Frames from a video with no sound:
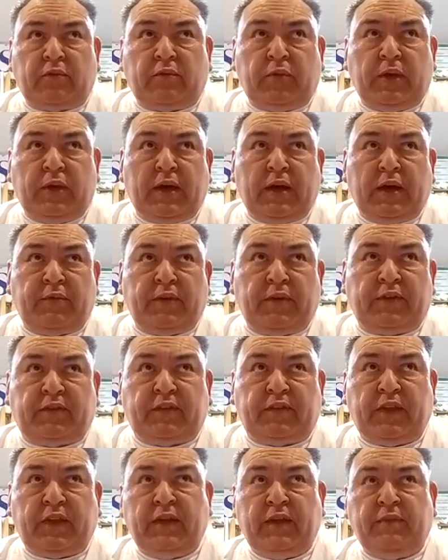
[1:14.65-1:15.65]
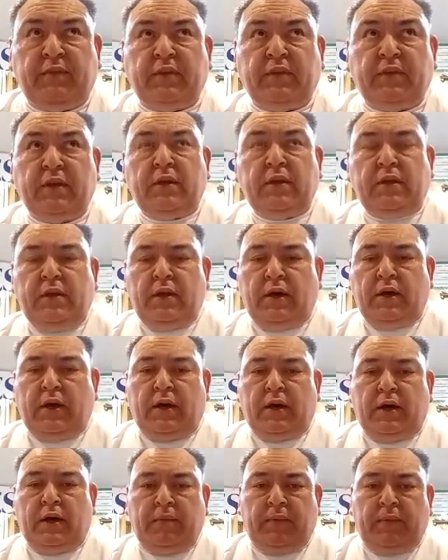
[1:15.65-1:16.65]
We have received
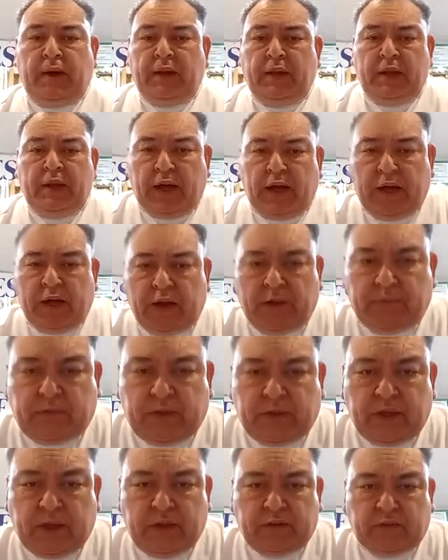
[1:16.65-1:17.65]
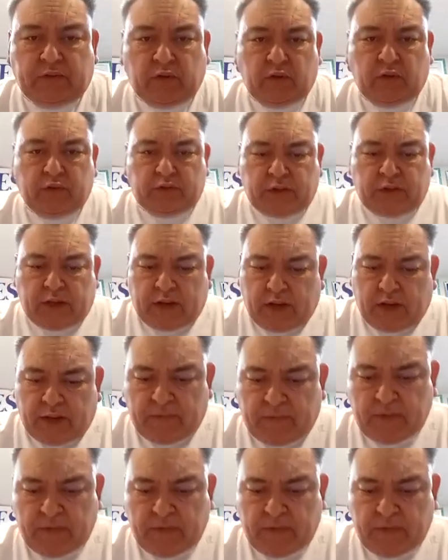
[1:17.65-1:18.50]
um, a lot of things, those that have